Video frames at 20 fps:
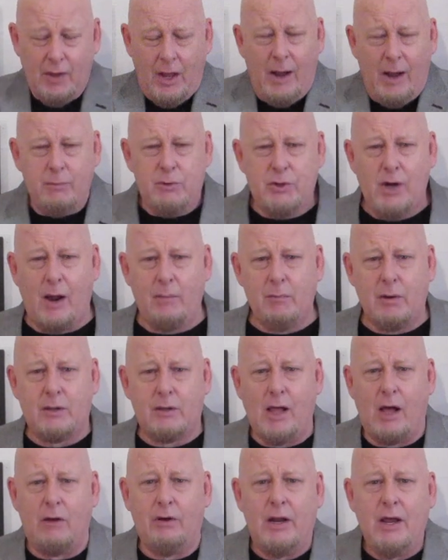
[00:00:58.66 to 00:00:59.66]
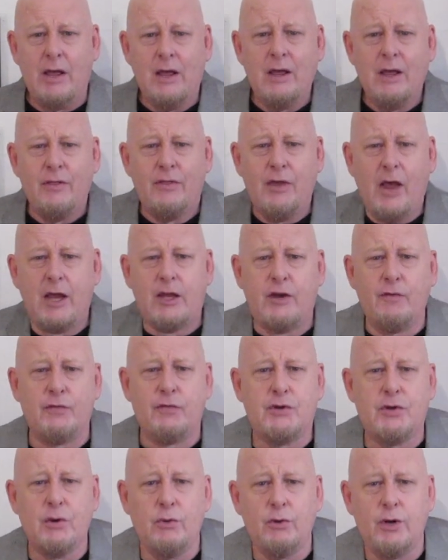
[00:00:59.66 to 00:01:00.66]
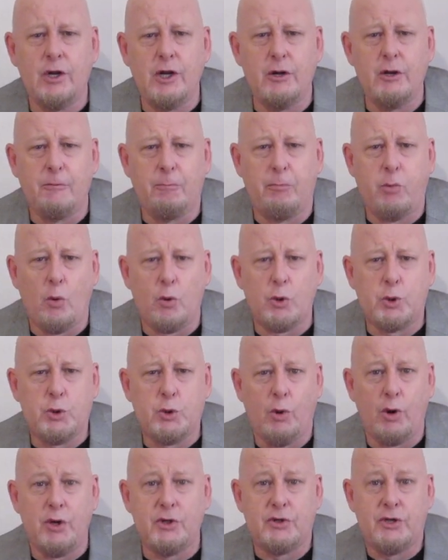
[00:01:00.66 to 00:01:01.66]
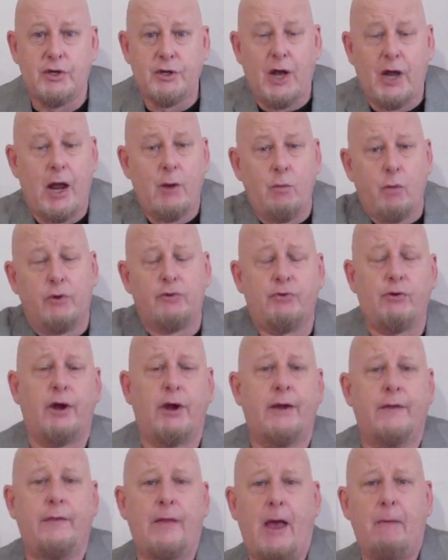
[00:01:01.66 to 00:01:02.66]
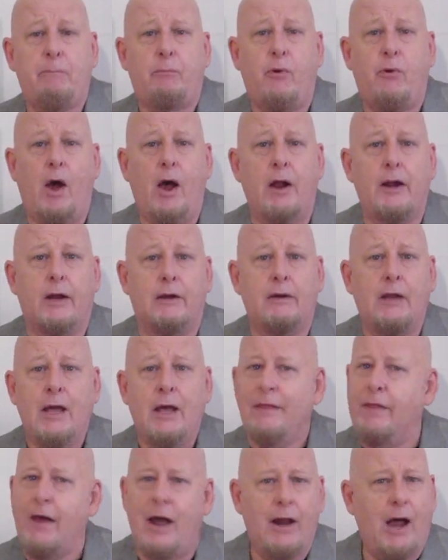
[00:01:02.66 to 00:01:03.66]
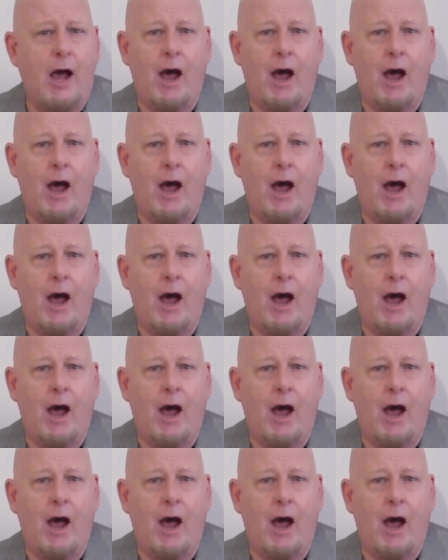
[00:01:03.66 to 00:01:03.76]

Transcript: I'm John McClellan. Thank you for tuning in to Poor Choice. Today we're drinking that product, that